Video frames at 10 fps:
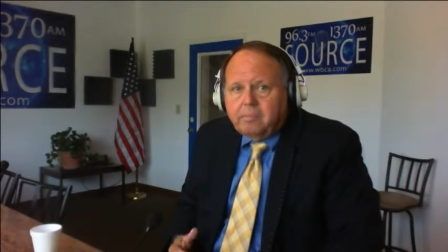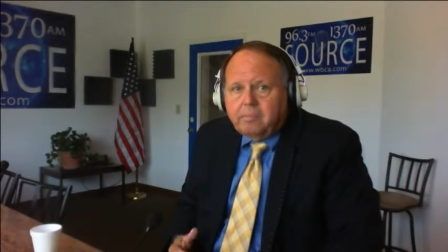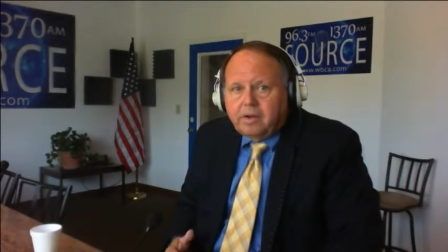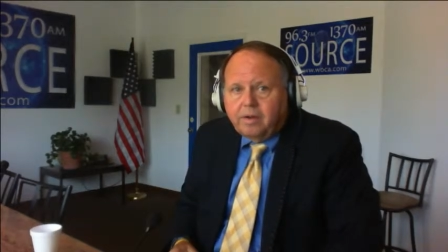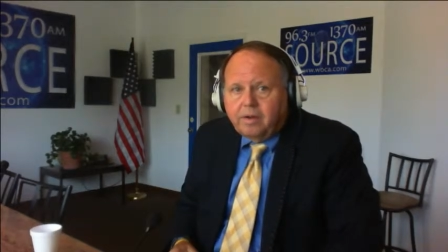
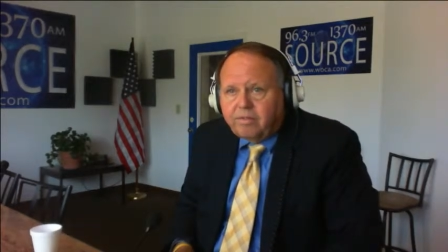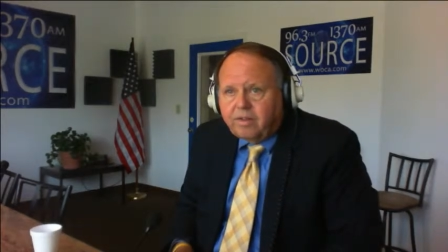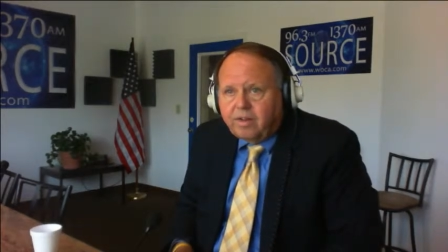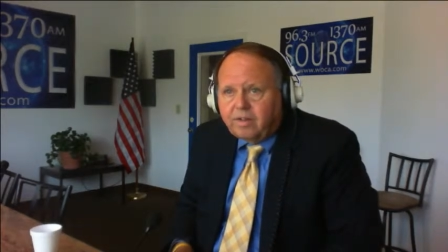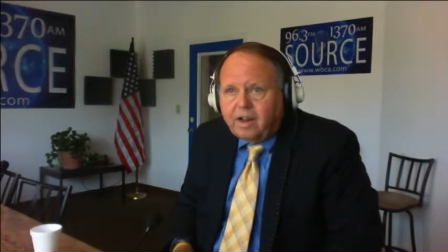because
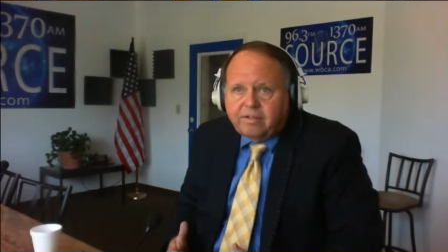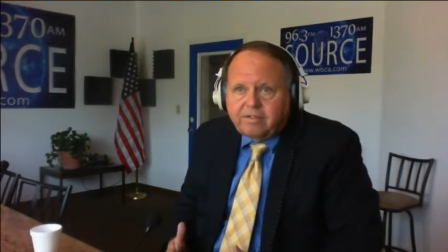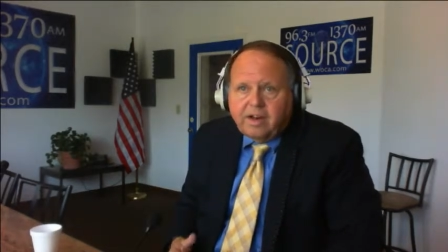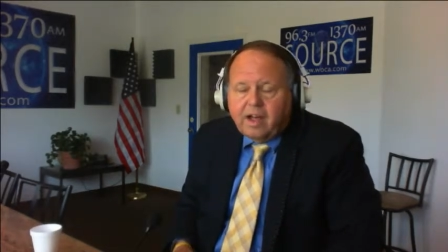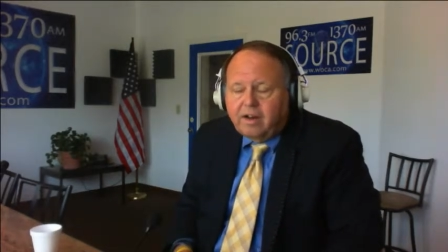in the
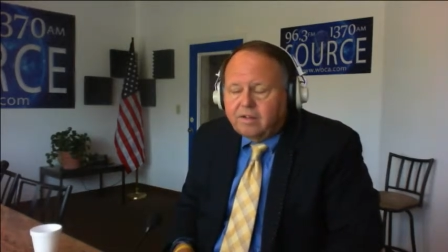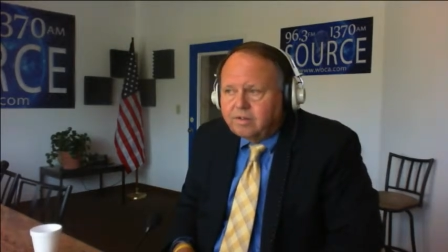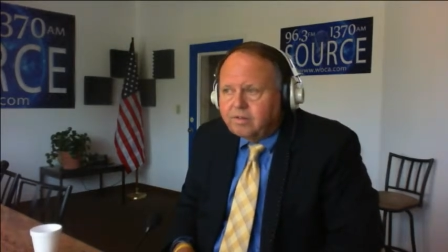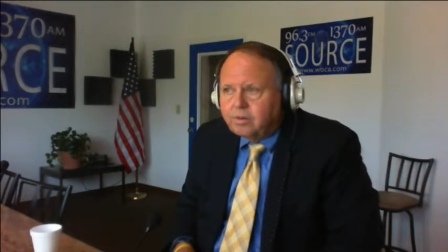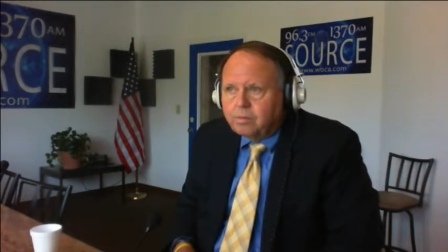last
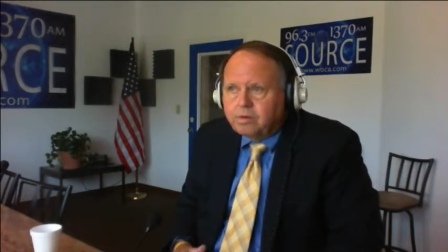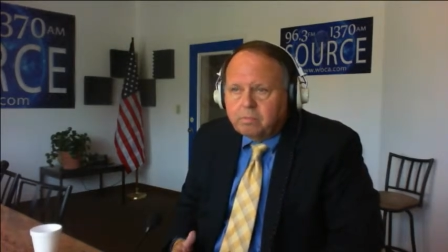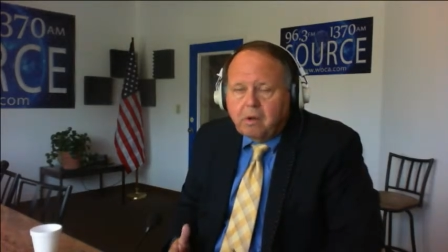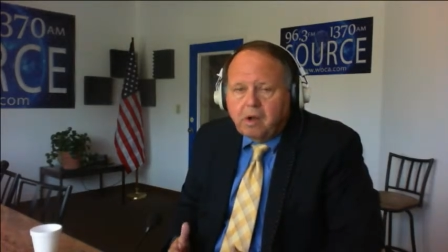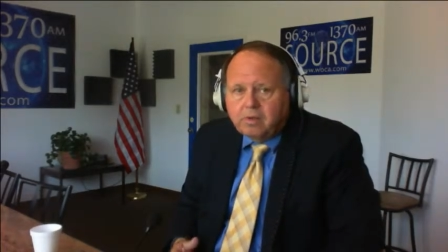analysis, you're
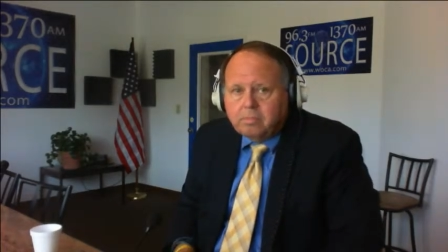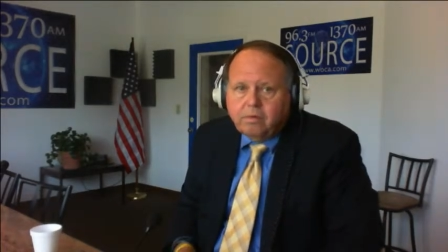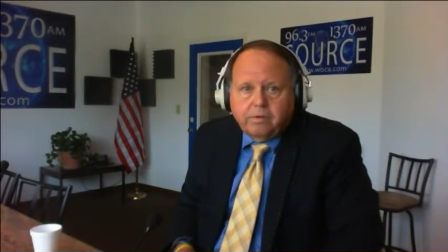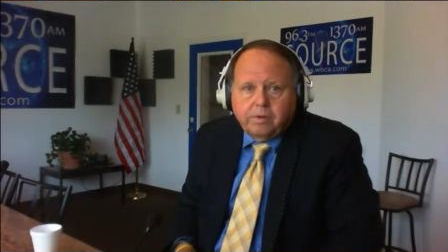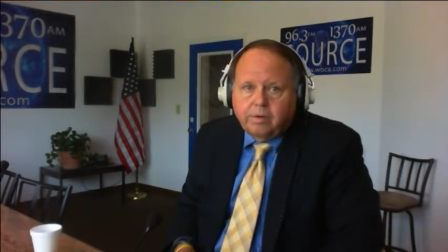
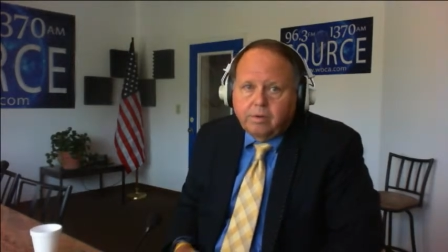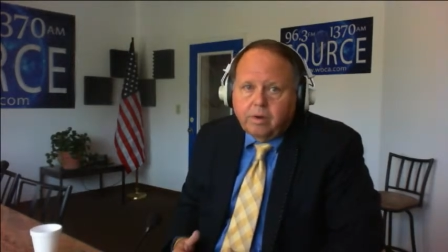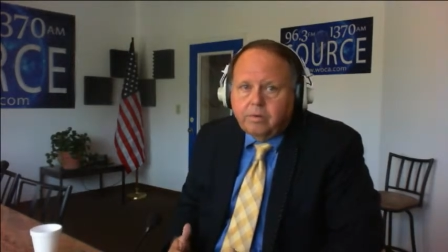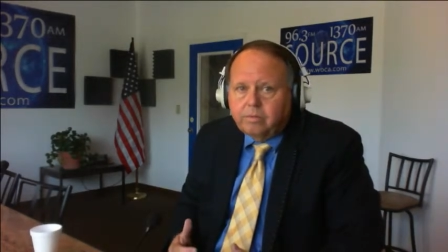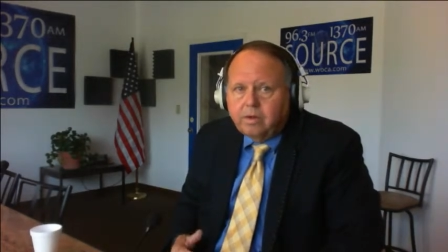responsible for your
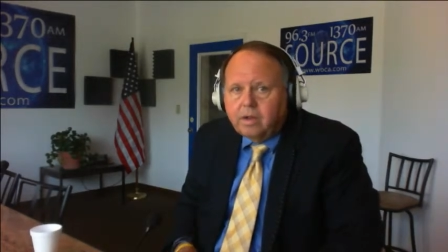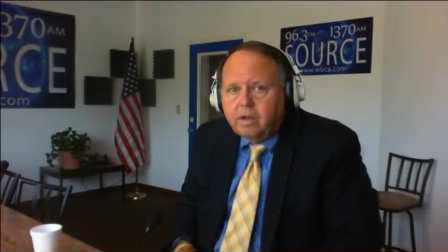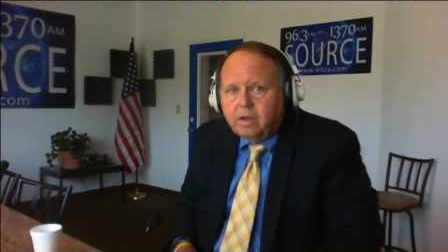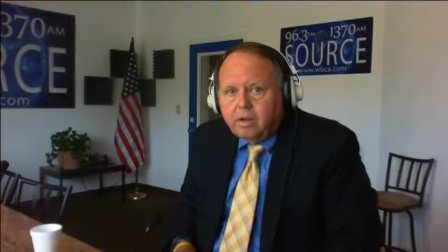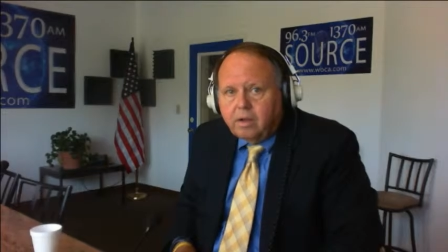own
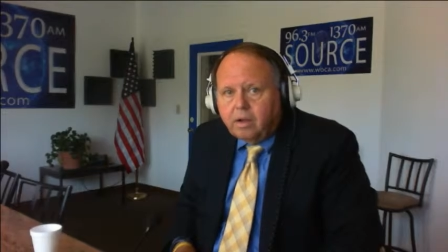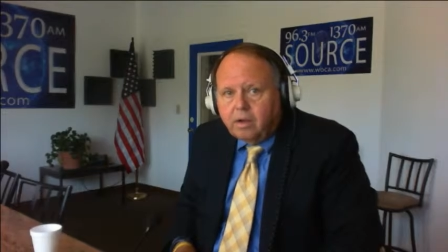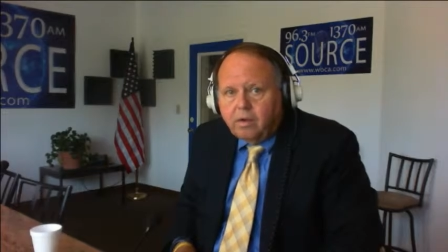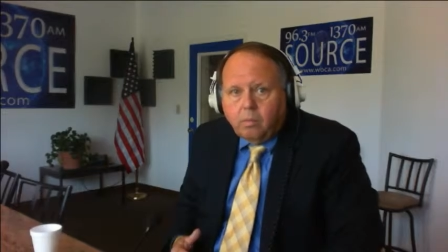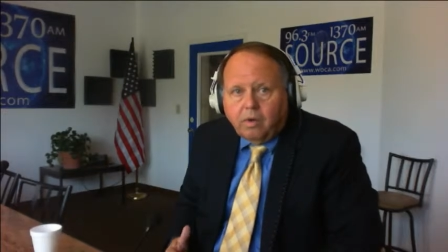uh,
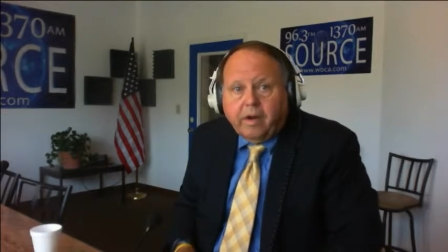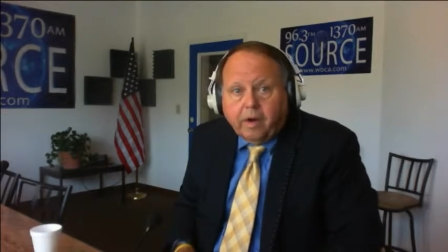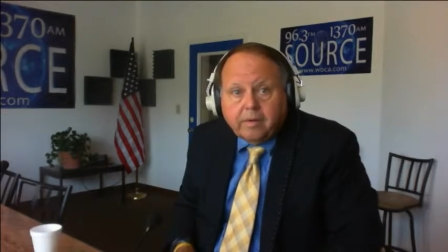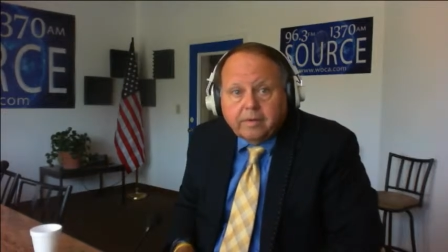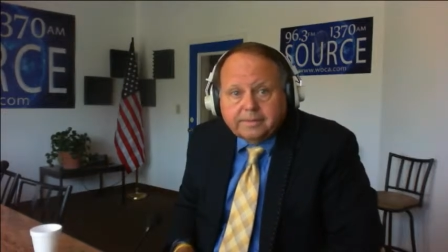
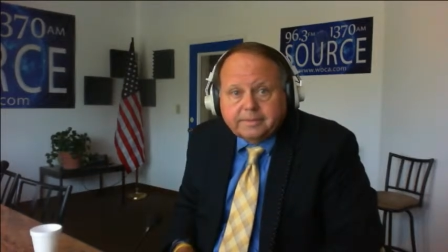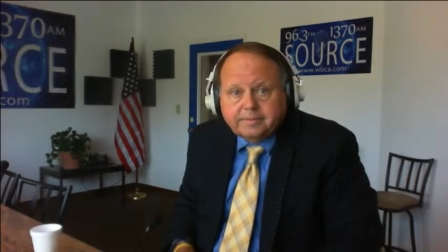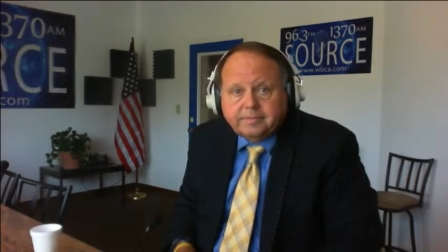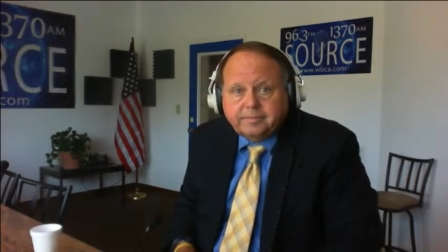welfare. Oh,